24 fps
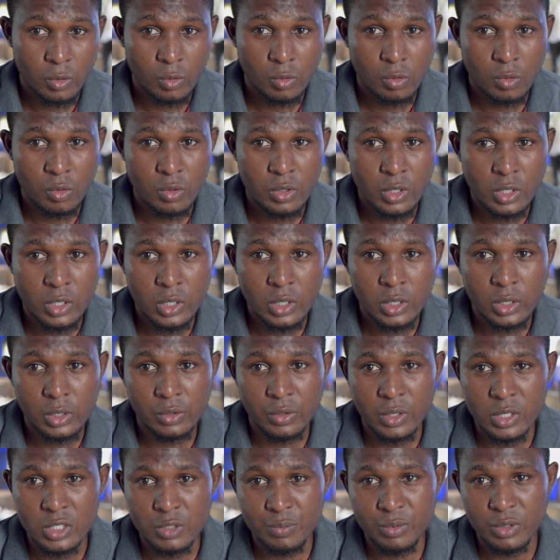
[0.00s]
chronic
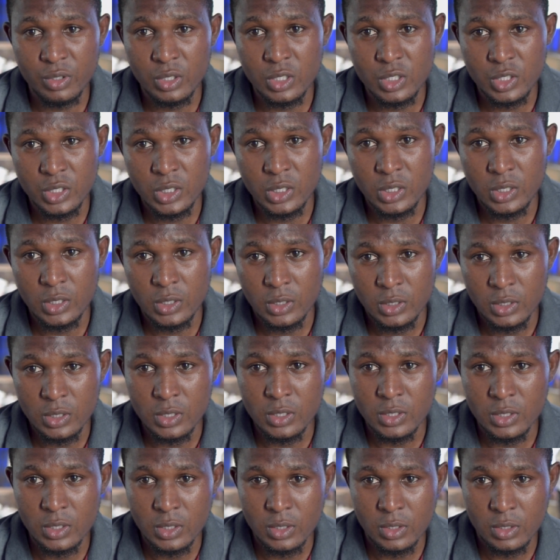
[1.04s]
respiratory
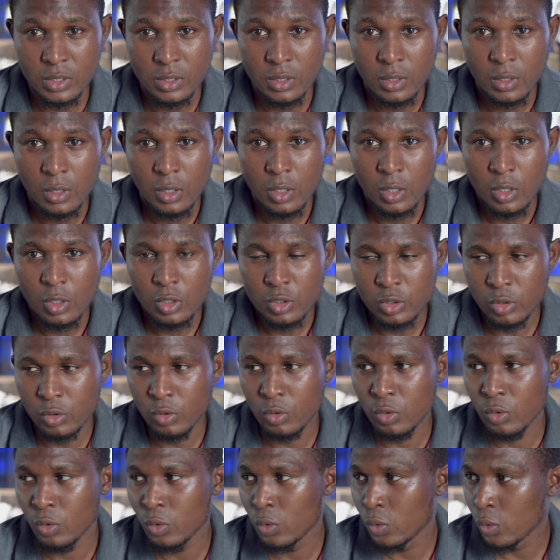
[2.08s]
disease.
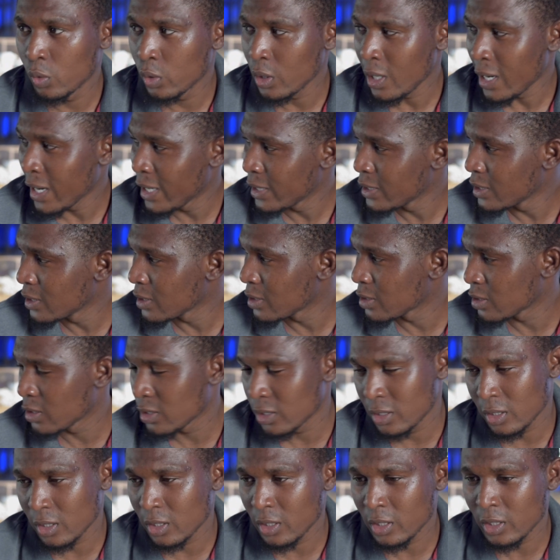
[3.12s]
So, and
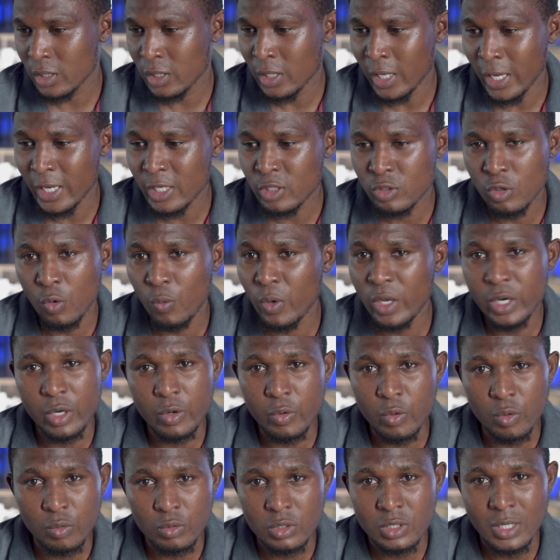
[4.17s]
there is no way they
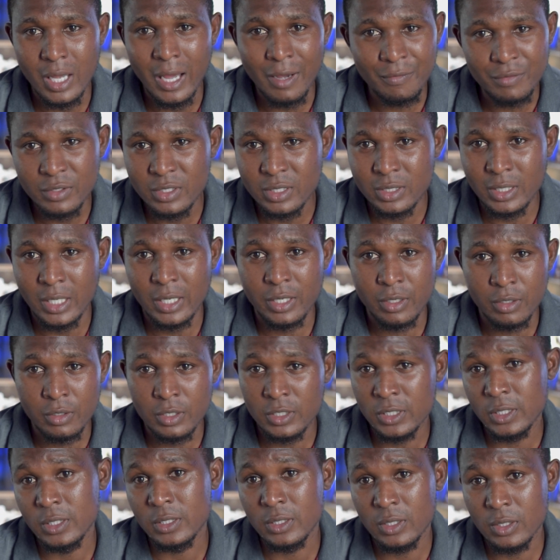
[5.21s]
don't have this
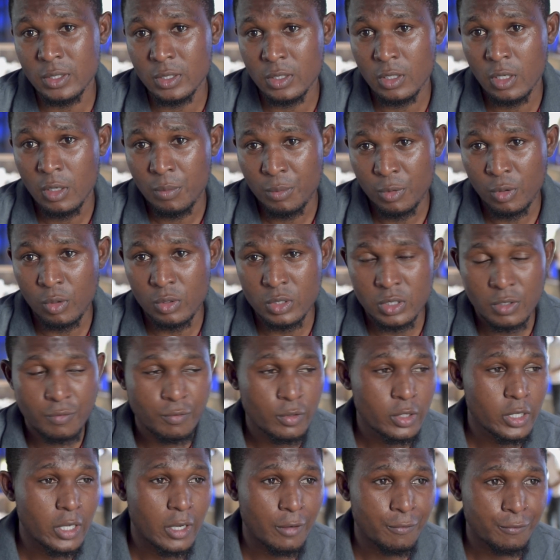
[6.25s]
disease, because
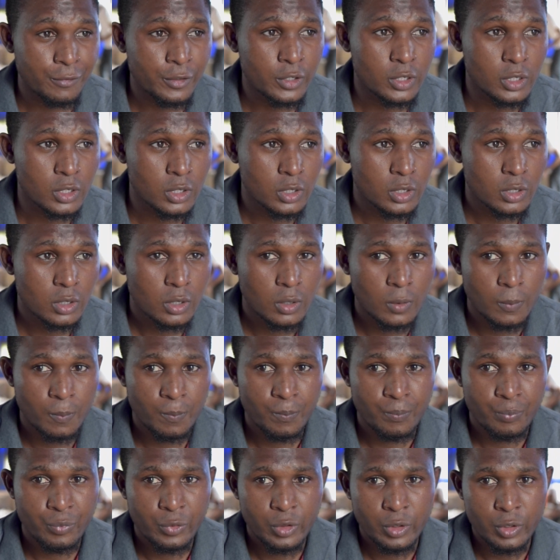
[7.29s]
even their feet,
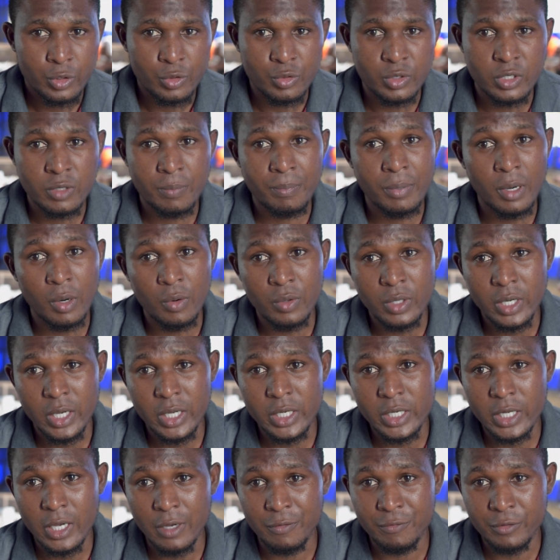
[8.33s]
you see powder
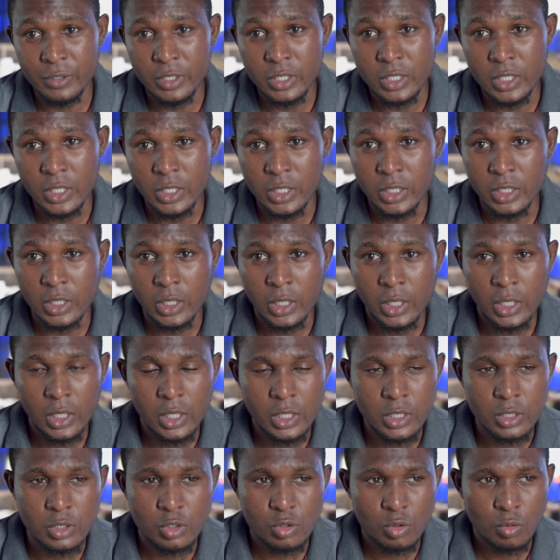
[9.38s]
in their feet, they inhale
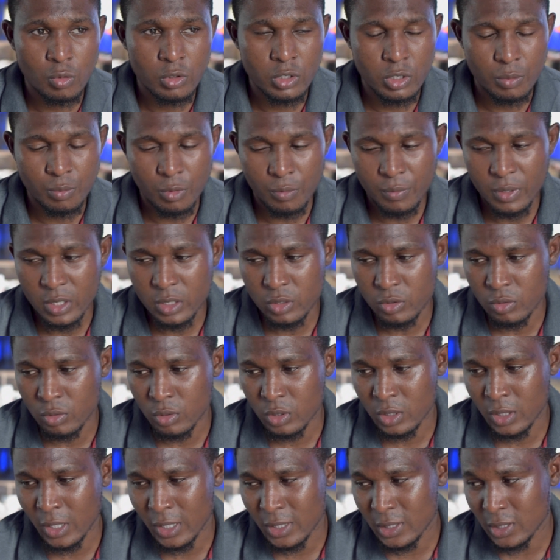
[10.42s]
it. So the moment you
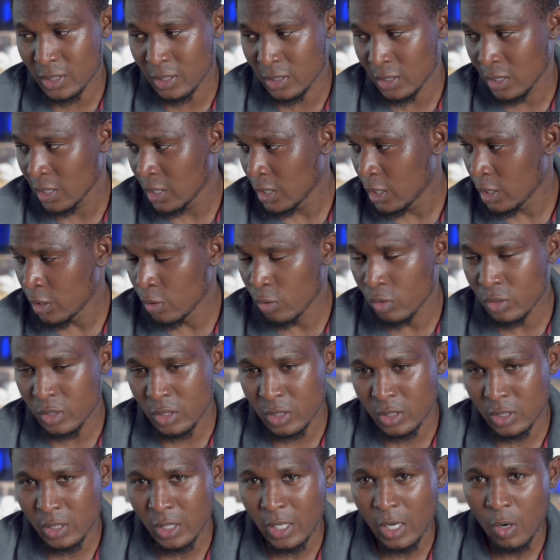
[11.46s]
start
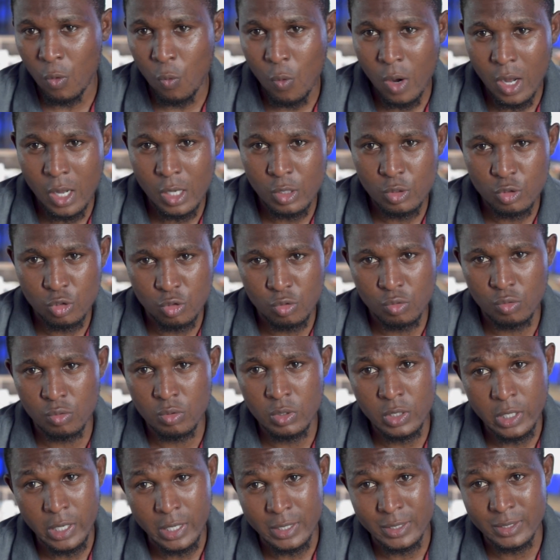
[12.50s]
noticing that 1,
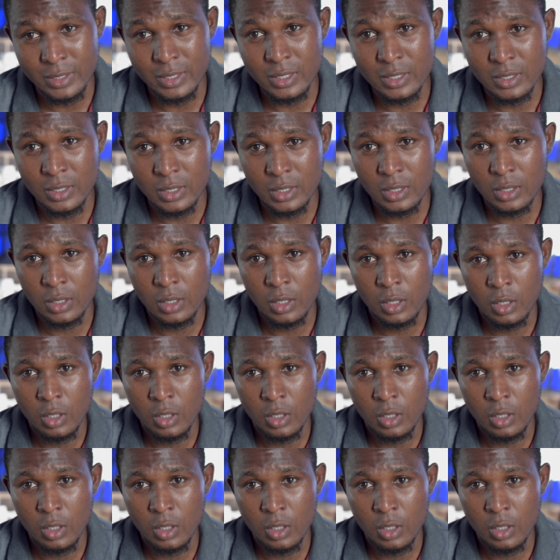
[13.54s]
2, they are sneezing,